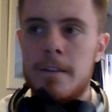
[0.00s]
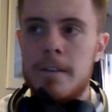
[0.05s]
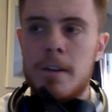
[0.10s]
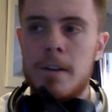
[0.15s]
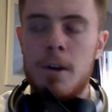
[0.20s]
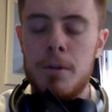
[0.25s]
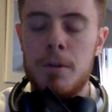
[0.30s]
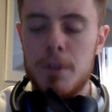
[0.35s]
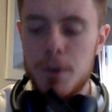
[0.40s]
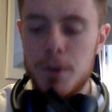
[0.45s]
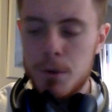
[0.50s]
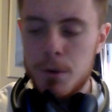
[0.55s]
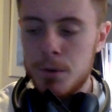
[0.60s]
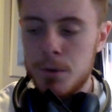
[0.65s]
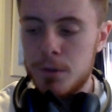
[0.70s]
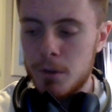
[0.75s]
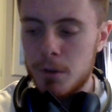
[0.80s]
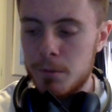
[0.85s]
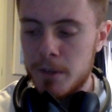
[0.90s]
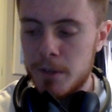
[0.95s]
of the new
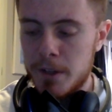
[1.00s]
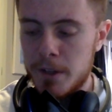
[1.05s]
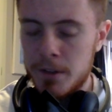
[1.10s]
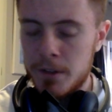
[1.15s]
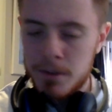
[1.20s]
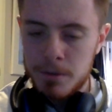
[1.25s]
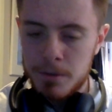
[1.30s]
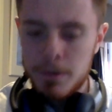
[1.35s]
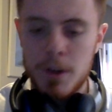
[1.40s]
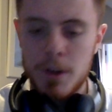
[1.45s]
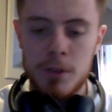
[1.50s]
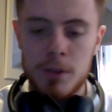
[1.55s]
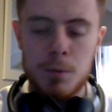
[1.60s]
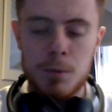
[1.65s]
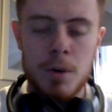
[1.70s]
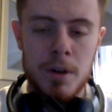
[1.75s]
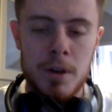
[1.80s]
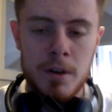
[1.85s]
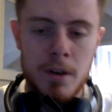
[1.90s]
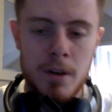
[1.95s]
Tomb Raiders, the first
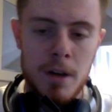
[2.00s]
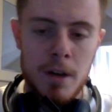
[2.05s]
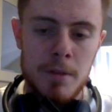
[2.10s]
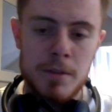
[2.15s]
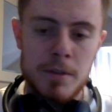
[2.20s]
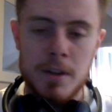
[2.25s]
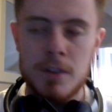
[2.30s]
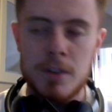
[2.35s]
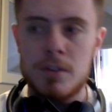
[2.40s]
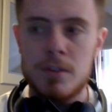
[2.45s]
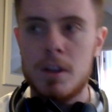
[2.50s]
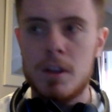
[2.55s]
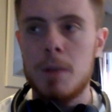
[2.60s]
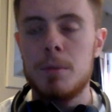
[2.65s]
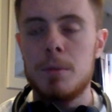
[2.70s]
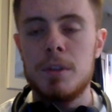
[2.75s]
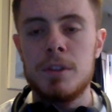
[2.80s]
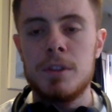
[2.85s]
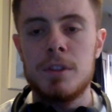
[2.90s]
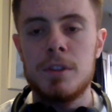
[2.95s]
one I finished a
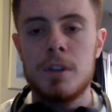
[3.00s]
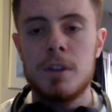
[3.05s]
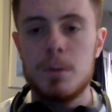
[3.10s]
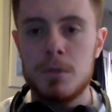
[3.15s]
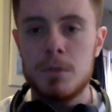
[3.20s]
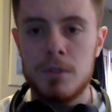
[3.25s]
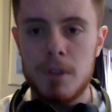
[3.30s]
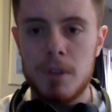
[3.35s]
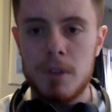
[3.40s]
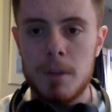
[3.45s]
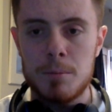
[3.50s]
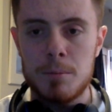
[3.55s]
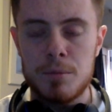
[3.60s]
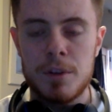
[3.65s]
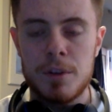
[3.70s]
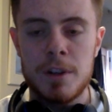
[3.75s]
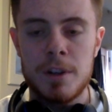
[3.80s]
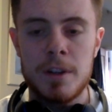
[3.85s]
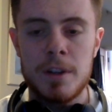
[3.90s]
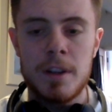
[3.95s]
couple of years ago, which is
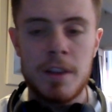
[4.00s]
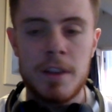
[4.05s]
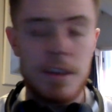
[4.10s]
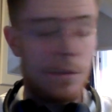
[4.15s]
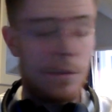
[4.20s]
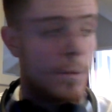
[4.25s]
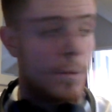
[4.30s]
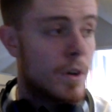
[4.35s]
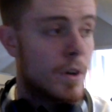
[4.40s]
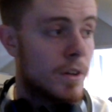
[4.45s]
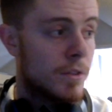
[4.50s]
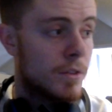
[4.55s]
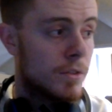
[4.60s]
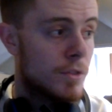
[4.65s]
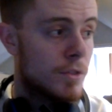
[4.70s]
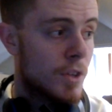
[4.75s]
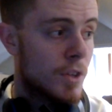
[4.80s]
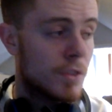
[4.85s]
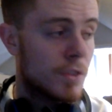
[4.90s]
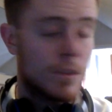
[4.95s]
brilliant, and this one is
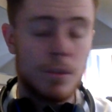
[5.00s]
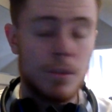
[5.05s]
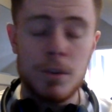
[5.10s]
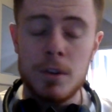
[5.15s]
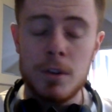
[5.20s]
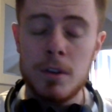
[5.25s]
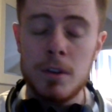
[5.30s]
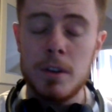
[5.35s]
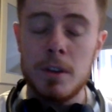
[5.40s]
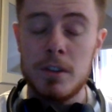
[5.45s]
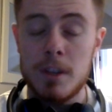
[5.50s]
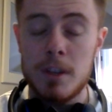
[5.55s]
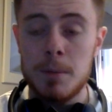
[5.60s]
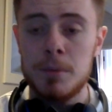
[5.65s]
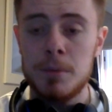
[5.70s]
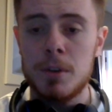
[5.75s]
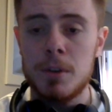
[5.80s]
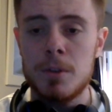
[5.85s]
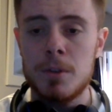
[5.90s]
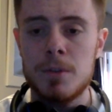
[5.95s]
just as good, it
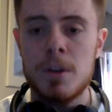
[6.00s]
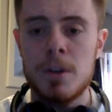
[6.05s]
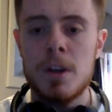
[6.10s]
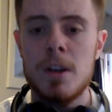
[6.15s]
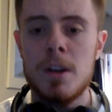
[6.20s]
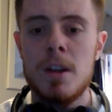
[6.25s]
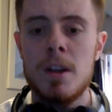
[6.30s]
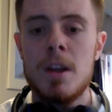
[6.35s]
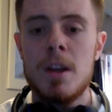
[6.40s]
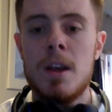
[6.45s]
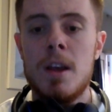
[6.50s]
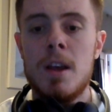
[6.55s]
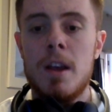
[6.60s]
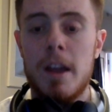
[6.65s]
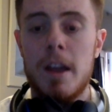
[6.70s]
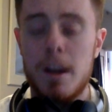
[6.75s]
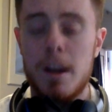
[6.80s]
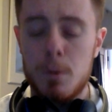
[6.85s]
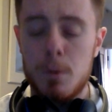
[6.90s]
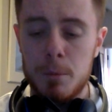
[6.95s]
seems so far,
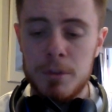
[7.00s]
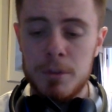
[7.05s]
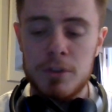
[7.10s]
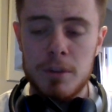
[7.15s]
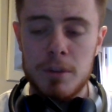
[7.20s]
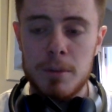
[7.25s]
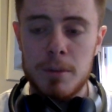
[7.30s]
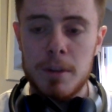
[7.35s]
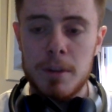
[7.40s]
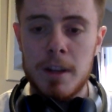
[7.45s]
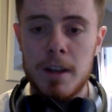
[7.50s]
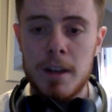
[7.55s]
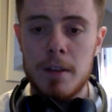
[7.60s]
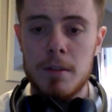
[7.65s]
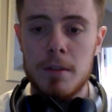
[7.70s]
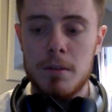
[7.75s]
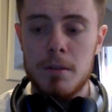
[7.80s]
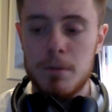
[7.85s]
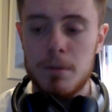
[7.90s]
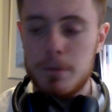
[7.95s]
and I will be streaming that
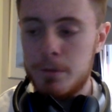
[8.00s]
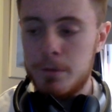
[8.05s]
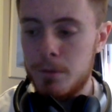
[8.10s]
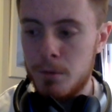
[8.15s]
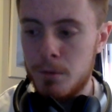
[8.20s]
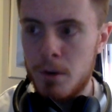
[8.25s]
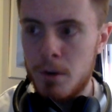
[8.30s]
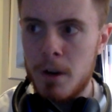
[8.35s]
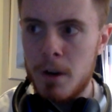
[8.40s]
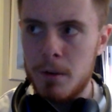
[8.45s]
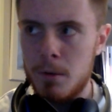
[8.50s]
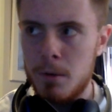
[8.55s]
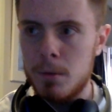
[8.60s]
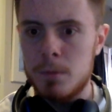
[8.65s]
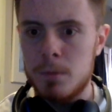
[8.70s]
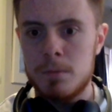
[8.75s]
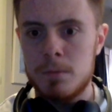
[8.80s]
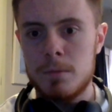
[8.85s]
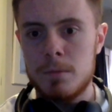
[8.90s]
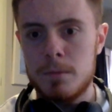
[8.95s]

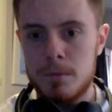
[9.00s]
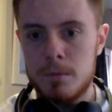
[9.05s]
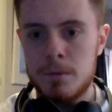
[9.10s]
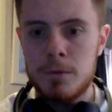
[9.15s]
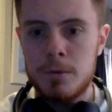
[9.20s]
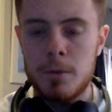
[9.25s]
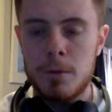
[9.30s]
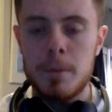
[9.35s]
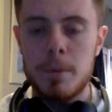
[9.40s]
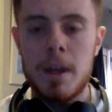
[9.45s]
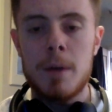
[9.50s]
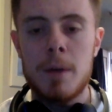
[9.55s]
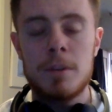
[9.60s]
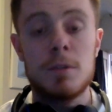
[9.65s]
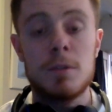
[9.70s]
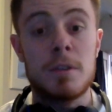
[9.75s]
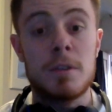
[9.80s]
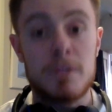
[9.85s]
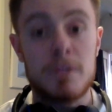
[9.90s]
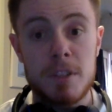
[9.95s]
from now
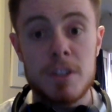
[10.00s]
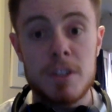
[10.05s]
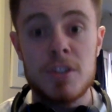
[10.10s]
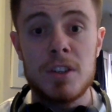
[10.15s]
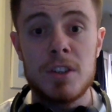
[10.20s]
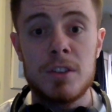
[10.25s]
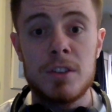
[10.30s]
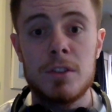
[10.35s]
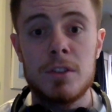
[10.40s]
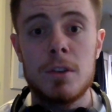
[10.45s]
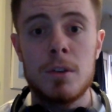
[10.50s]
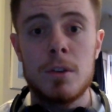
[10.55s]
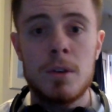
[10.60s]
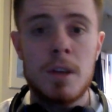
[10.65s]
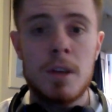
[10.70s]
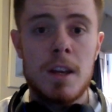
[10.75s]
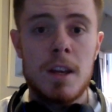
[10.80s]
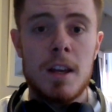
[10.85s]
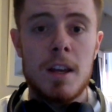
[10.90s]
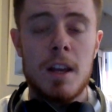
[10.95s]
until I finish it. So
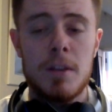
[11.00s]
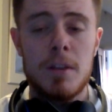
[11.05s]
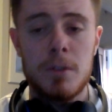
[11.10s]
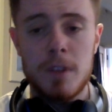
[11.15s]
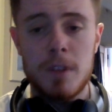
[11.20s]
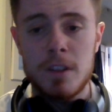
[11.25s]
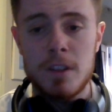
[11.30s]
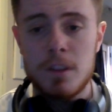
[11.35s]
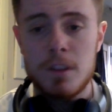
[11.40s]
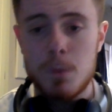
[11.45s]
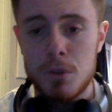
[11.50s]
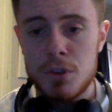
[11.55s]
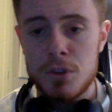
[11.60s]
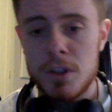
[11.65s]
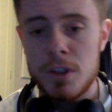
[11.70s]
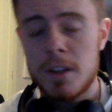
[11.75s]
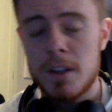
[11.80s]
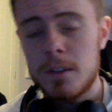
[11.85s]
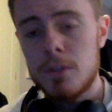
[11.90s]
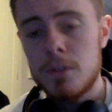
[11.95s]
if you fancy
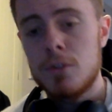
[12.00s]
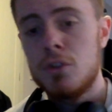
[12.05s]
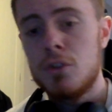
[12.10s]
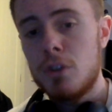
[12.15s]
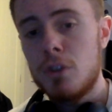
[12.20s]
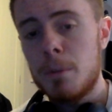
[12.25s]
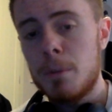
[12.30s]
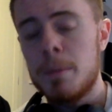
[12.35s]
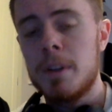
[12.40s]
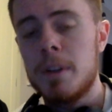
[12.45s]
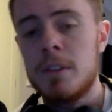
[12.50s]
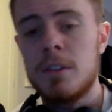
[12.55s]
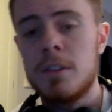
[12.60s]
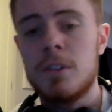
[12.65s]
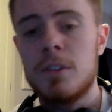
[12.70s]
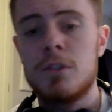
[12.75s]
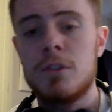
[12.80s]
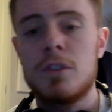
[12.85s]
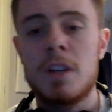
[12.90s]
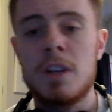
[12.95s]
watching, jump into
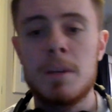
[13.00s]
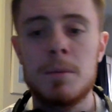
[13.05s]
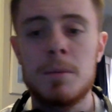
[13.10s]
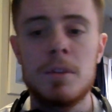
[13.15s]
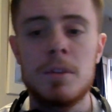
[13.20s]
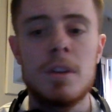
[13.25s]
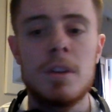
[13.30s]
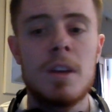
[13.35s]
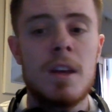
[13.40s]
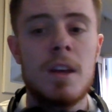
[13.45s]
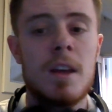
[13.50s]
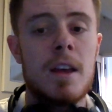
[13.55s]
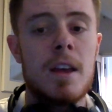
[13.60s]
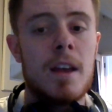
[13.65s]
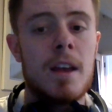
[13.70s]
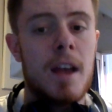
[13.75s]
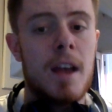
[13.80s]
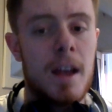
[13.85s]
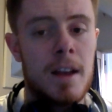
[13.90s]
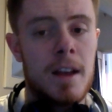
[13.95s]
the streams
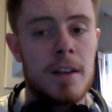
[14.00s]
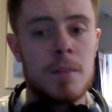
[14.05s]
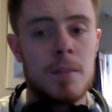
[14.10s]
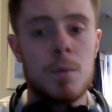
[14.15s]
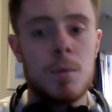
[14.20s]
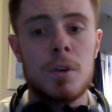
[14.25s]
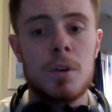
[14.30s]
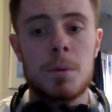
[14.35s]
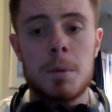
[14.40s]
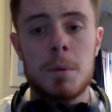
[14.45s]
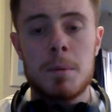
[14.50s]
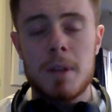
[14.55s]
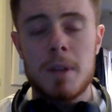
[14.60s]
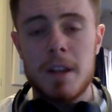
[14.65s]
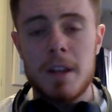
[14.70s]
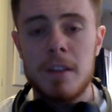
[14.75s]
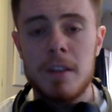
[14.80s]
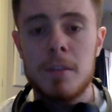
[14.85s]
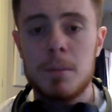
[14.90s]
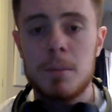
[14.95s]
and watch me
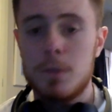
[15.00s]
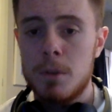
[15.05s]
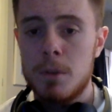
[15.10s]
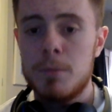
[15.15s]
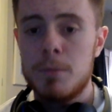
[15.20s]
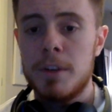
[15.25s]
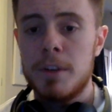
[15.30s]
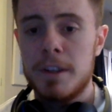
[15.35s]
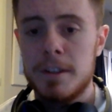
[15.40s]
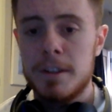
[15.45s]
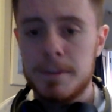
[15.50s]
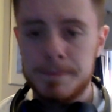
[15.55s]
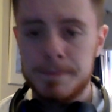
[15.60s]
play some Tomb Raider.